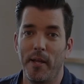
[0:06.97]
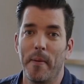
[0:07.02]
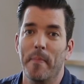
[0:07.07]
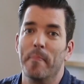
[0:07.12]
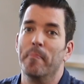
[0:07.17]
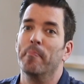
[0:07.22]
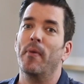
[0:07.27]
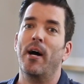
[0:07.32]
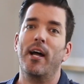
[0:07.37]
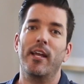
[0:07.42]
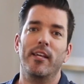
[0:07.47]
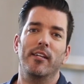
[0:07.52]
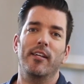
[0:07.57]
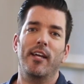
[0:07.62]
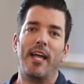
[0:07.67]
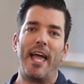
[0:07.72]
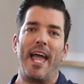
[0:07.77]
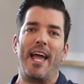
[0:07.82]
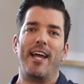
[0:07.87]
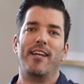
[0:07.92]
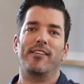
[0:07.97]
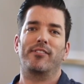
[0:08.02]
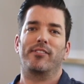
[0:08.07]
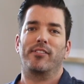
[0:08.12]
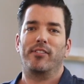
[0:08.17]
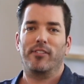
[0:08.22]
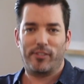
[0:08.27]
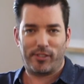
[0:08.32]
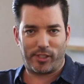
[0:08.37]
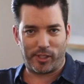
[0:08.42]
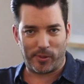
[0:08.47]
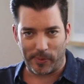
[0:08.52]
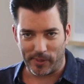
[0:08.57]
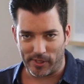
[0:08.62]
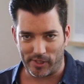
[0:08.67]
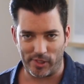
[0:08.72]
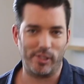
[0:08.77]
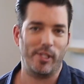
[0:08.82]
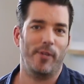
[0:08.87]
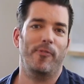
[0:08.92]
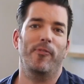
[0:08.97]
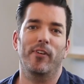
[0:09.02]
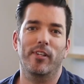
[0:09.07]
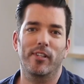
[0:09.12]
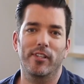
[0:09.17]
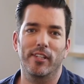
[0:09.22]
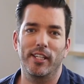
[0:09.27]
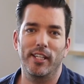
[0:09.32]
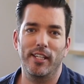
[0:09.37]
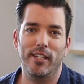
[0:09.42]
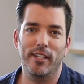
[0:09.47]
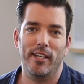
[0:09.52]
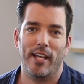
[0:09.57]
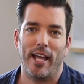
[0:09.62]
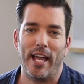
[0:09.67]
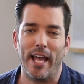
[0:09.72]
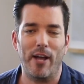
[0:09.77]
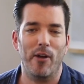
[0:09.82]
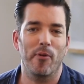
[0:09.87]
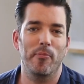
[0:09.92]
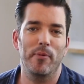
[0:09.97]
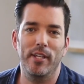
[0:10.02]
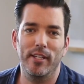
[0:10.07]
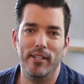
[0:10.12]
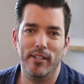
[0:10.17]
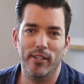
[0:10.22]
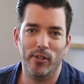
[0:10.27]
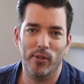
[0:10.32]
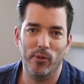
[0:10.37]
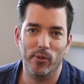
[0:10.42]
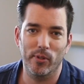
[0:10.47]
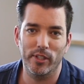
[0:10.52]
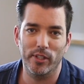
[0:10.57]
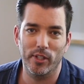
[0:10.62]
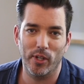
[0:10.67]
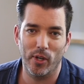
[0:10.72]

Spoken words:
Maida asked specifically how I'm heating and cooling the